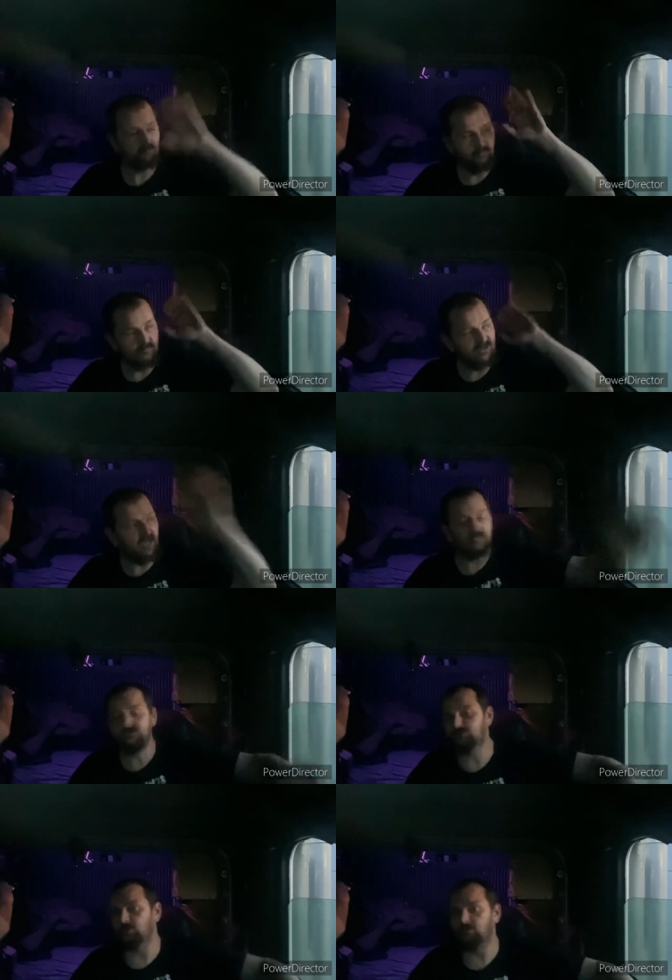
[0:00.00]
10
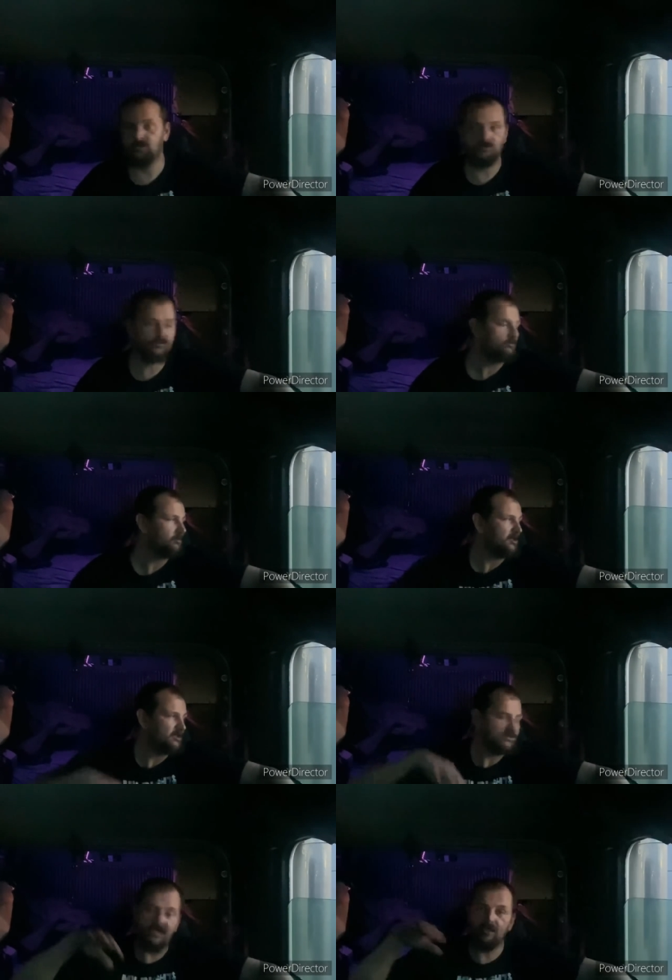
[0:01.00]
stores,
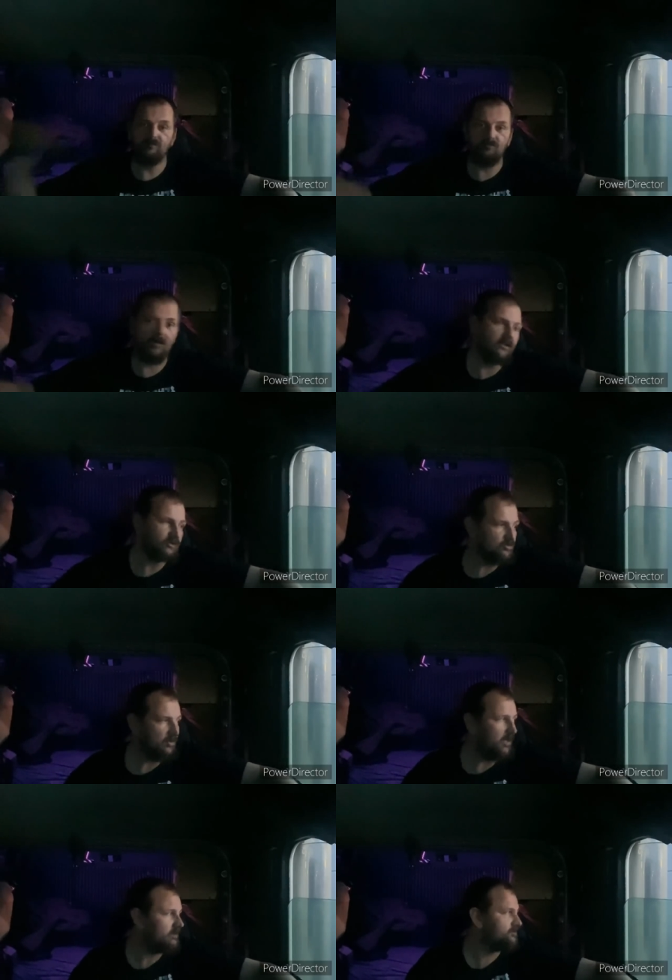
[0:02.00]
10
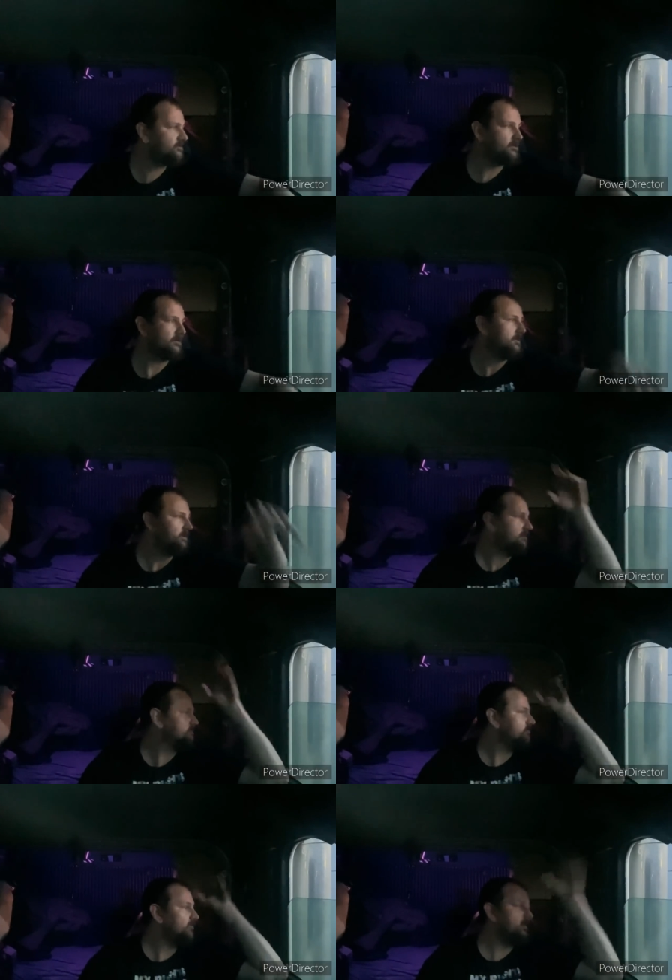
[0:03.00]
restaurants,
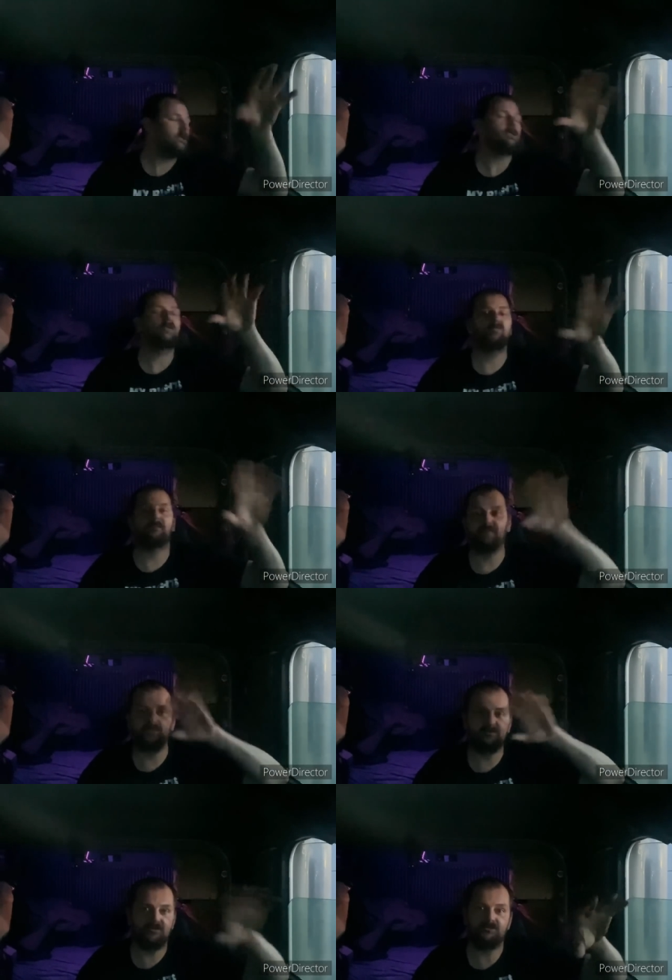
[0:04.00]
20 different
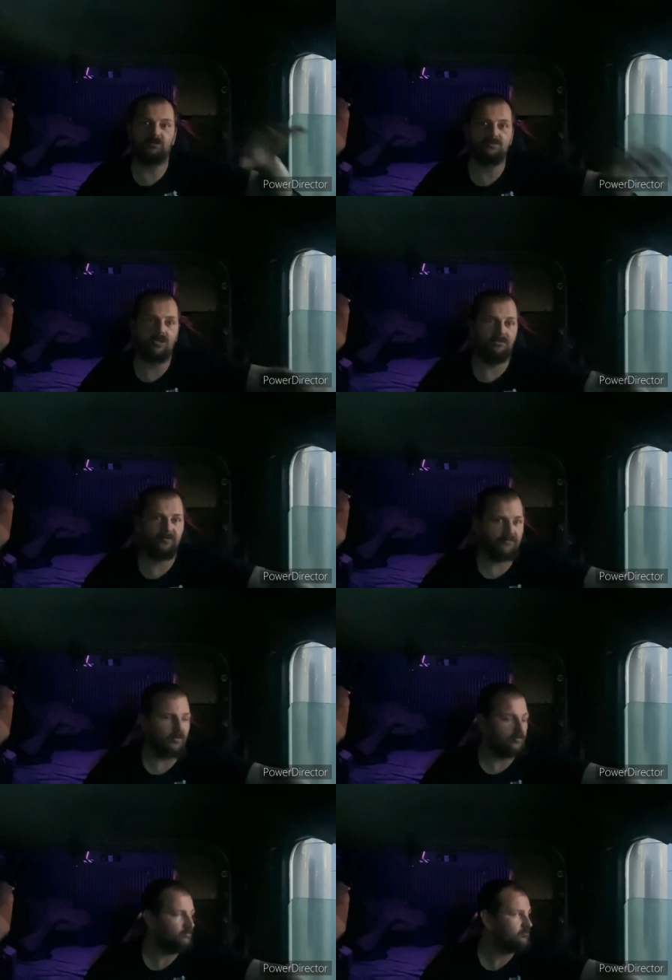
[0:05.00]
businesses go through.
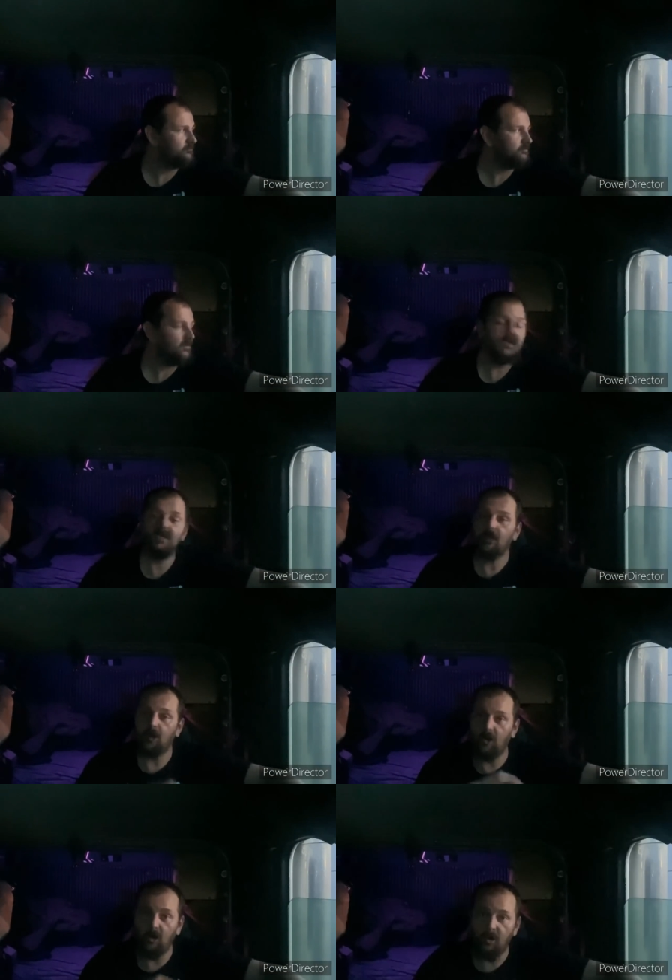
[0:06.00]
And they
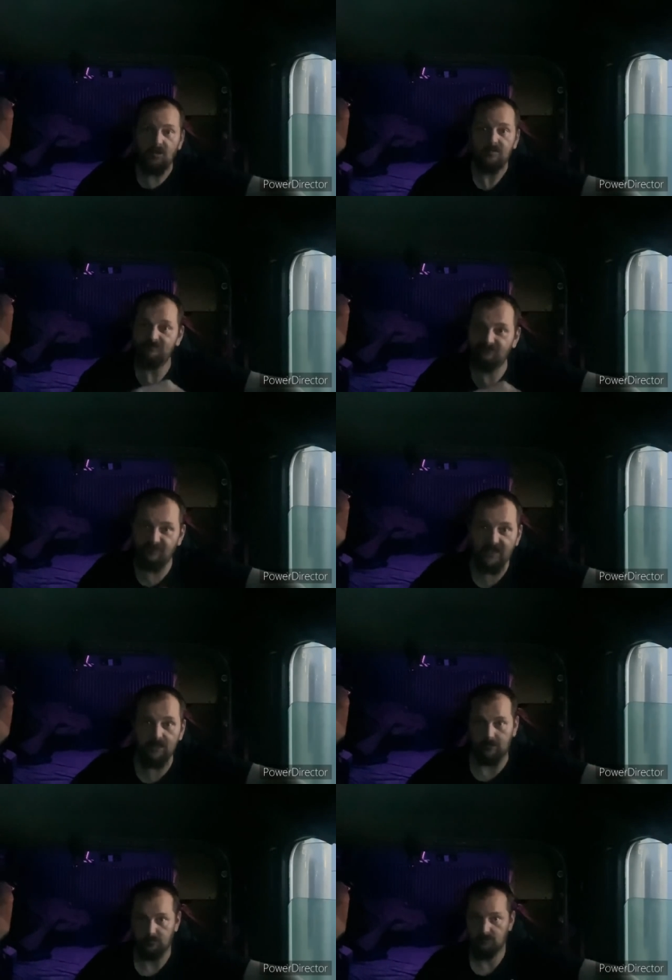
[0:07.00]
all
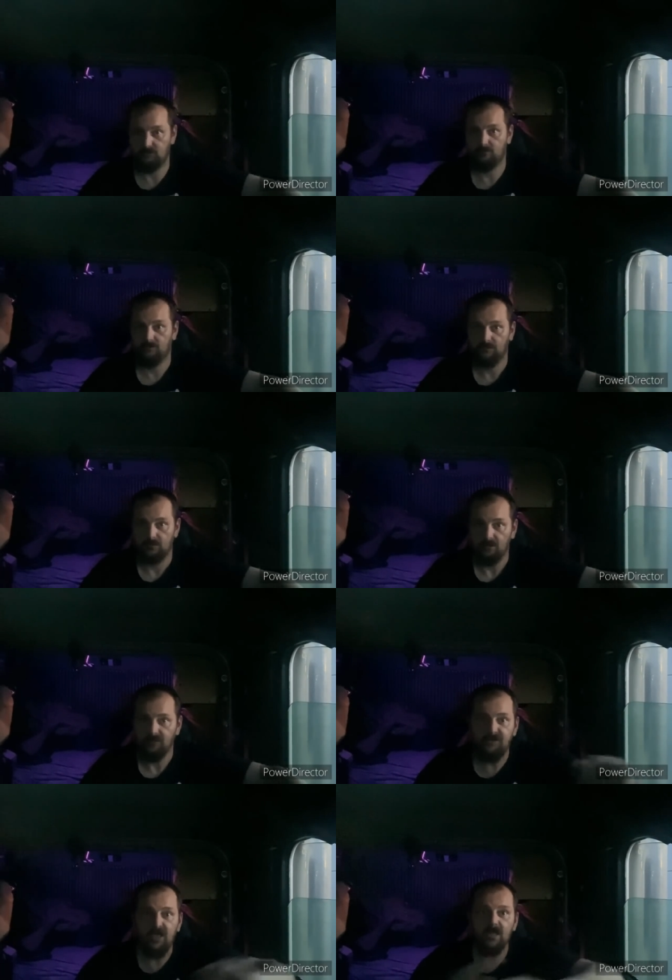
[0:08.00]
fail.
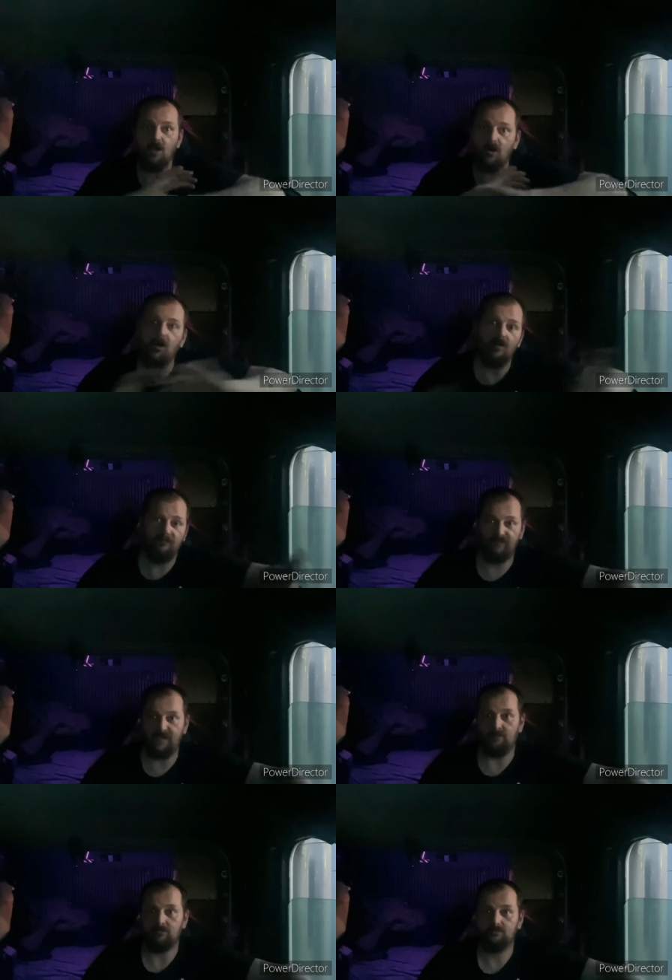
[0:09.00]
They all
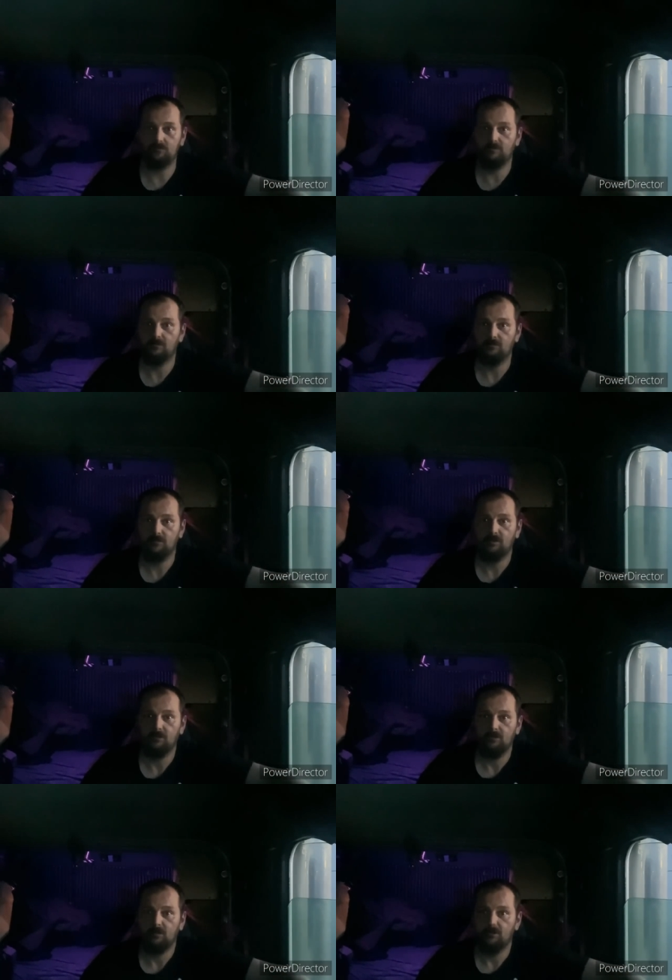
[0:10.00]
fail.
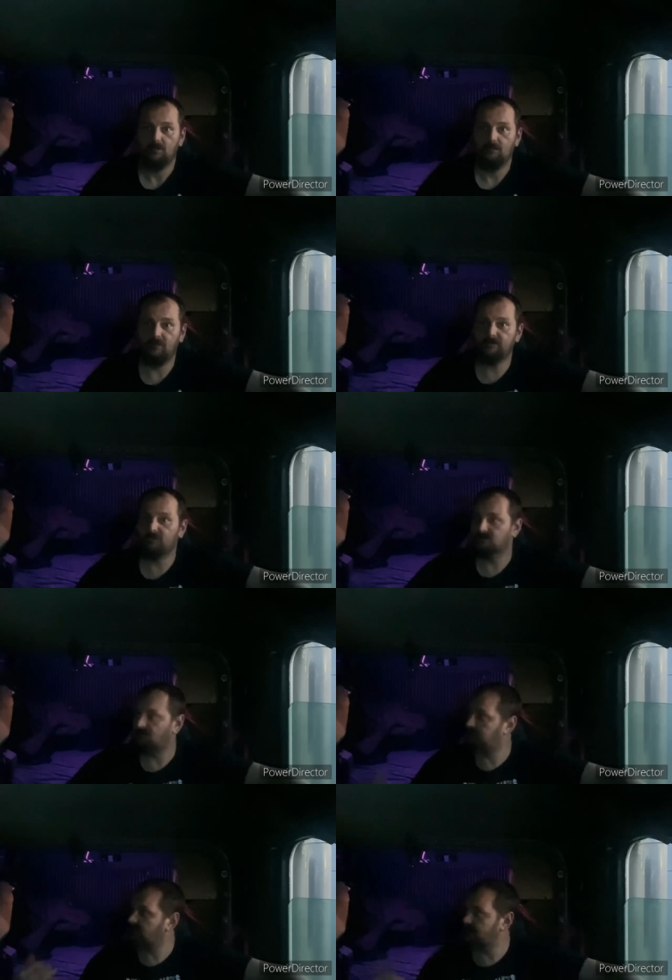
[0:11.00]
But there's a
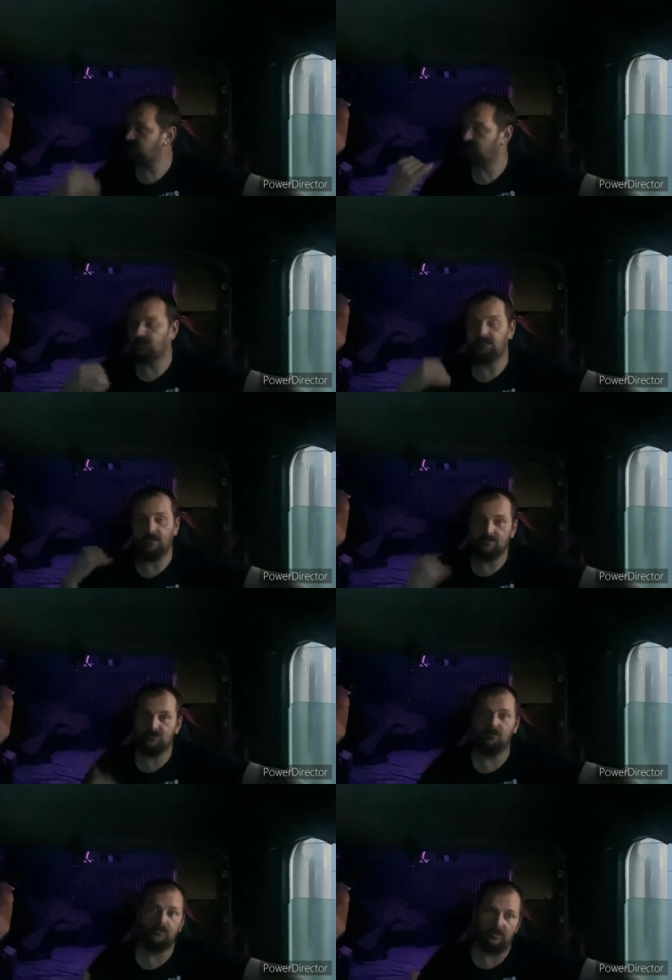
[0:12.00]
place right next
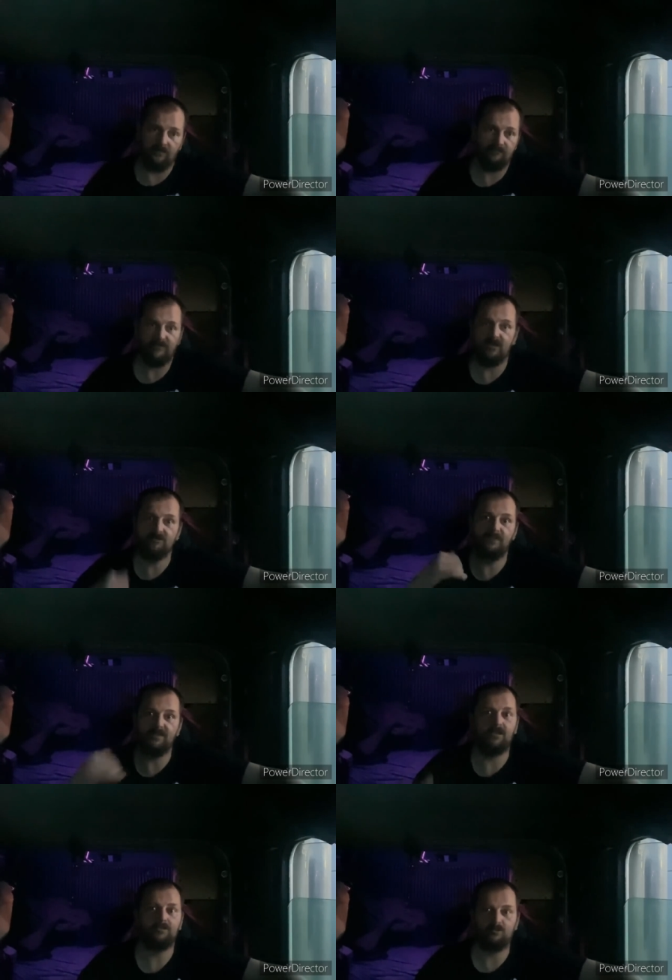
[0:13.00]
door that's been
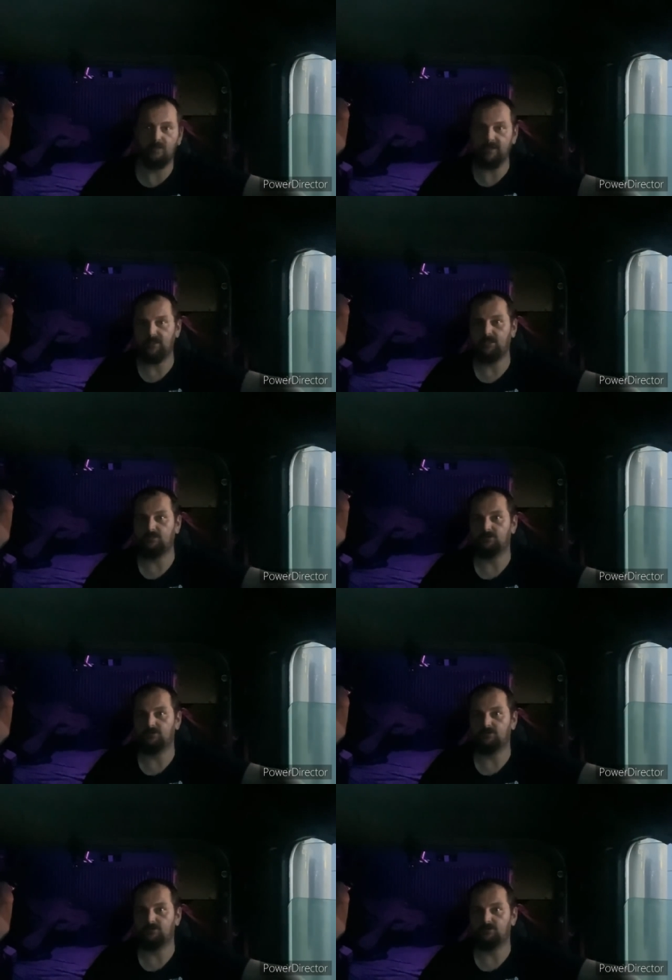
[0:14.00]
there 20 years